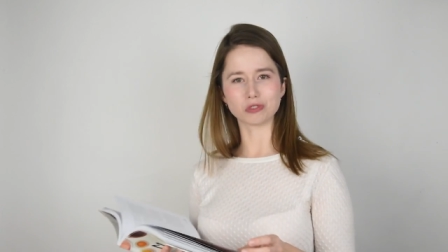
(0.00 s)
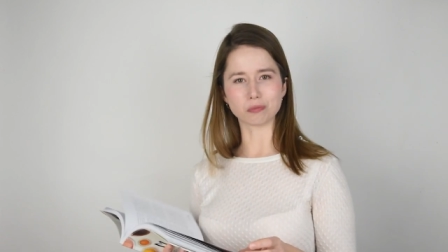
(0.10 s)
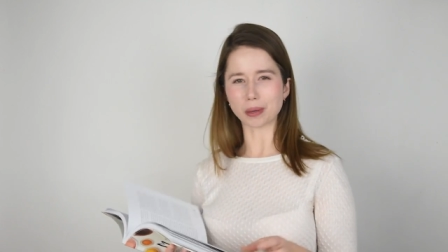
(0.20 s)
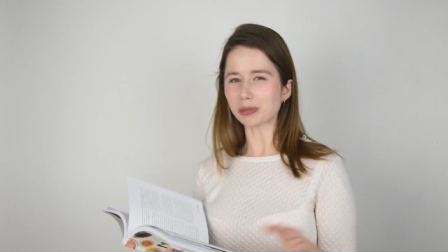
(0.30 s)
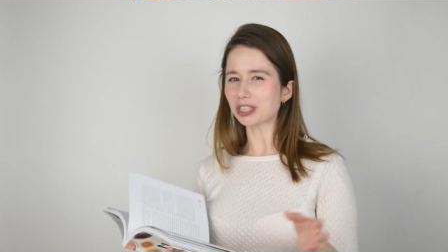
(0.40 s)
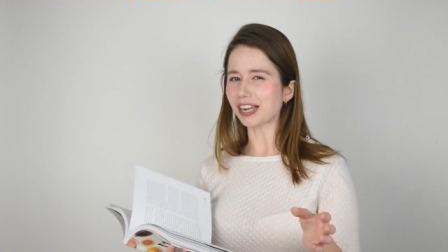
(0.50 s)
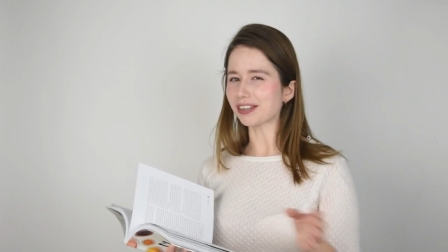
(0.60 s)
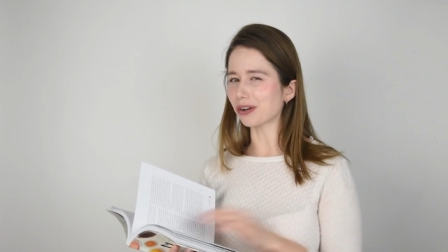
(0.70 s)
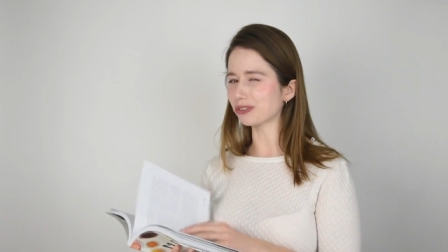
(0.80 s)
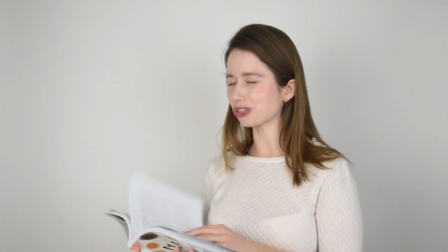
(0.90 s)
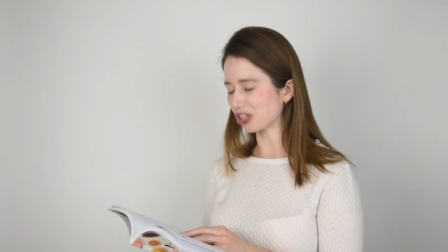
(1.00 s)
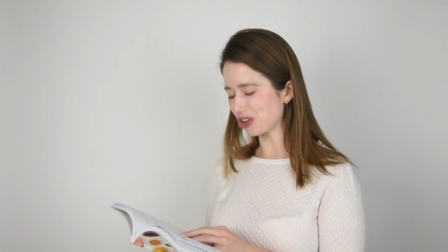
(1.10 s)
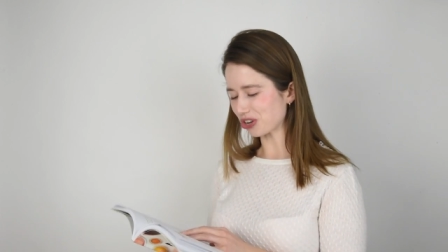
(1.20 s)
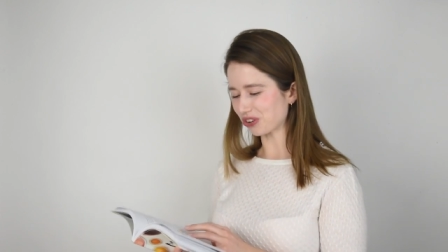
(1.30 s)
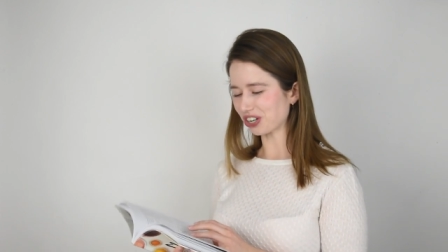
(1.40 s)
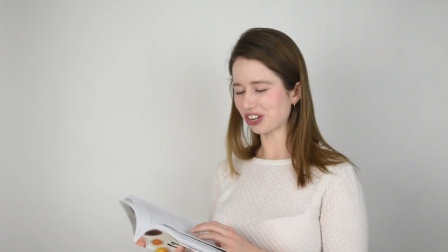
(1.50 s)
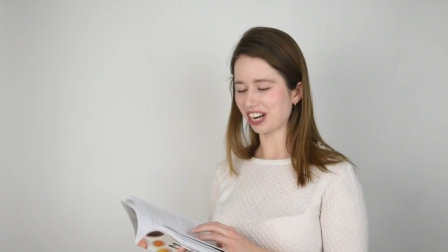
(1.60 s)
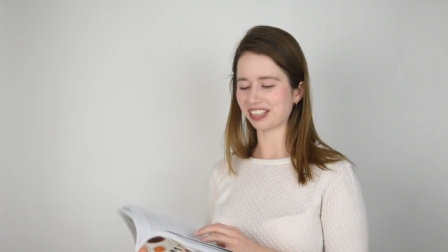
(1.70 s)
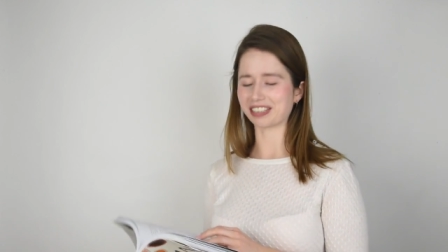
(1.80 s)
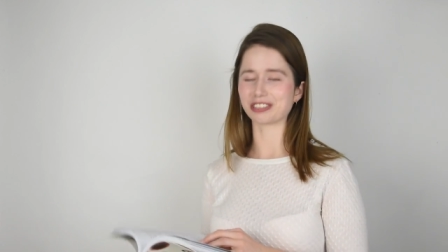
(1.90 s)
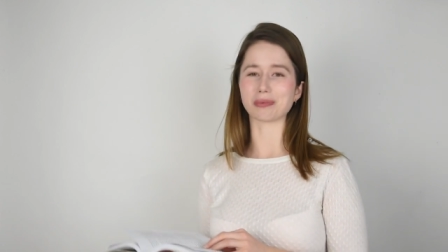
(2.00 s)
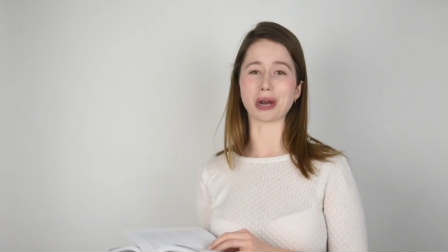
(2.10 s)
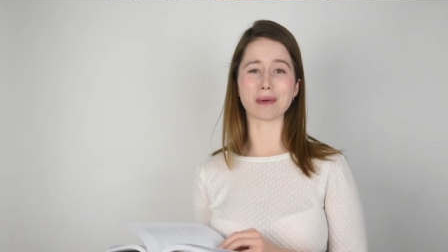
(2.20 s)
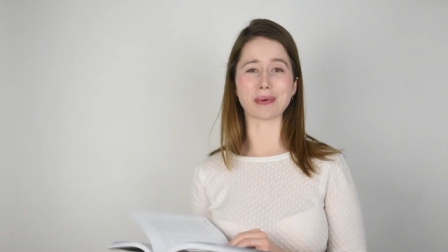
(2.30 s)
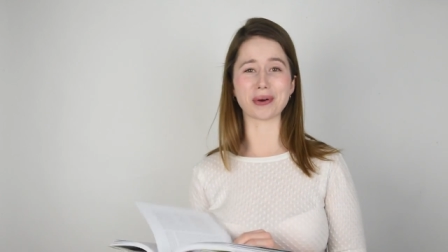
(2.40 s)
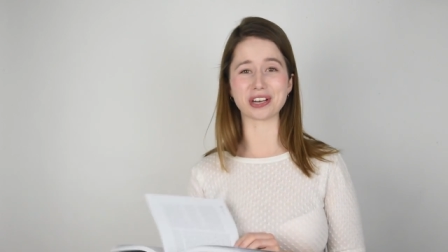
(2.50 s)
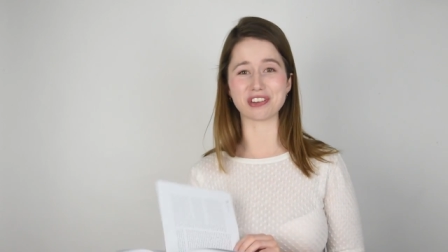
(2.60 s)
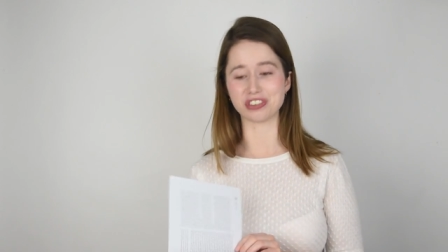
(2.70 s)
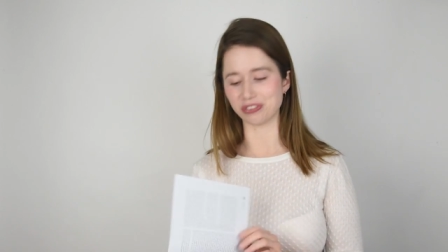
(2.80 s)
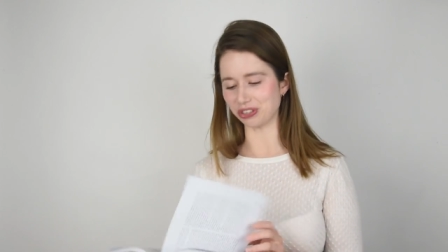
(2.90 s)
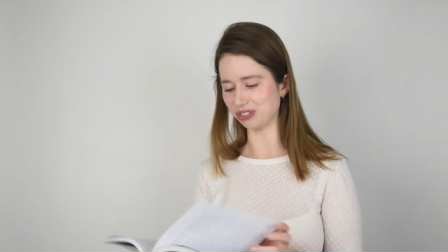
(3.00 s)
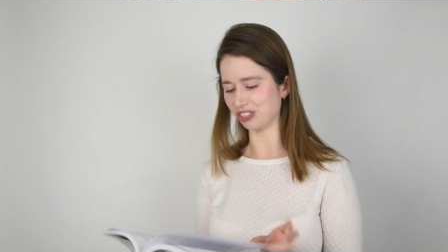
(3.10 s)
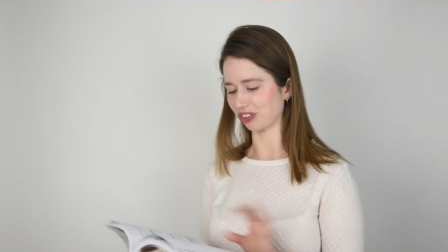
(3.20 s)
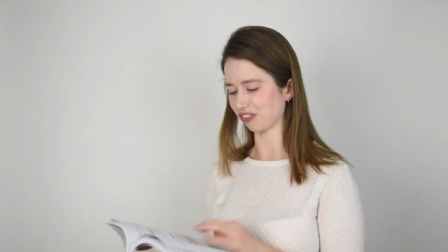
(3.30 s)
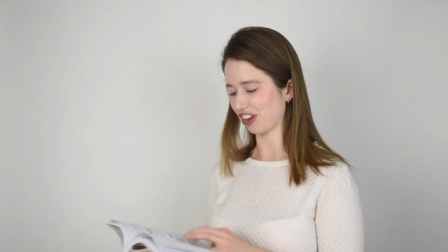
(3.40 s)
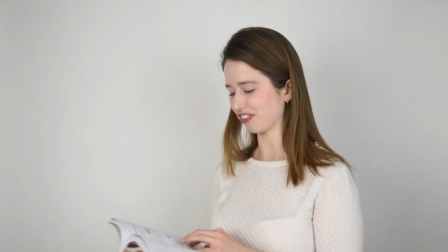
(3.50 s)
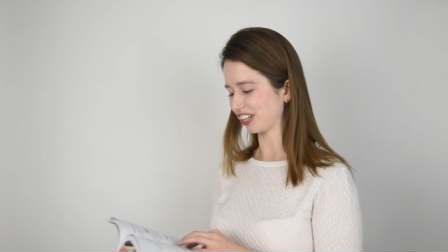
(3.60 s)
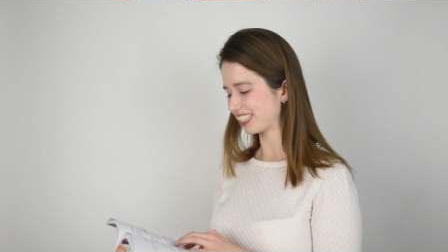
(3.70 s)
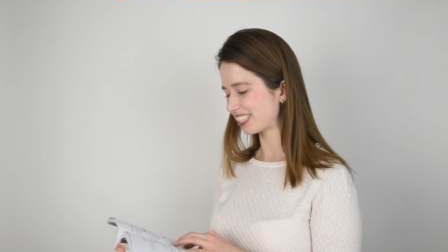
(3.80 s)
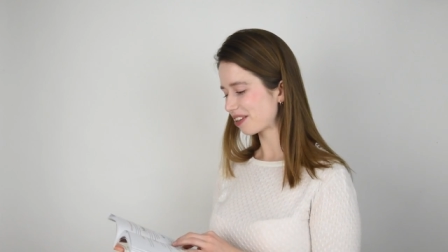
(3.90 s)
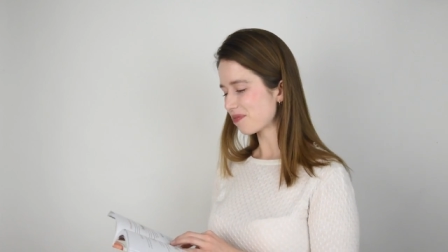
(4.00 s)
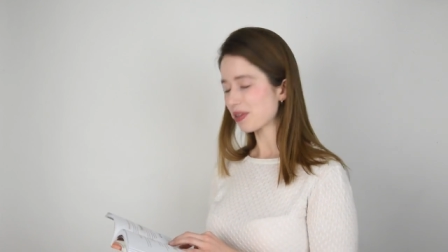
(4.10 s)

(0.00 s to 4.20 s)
remember to take notes so that you can recreate it because you'll be heartbroken if you lose your favorites.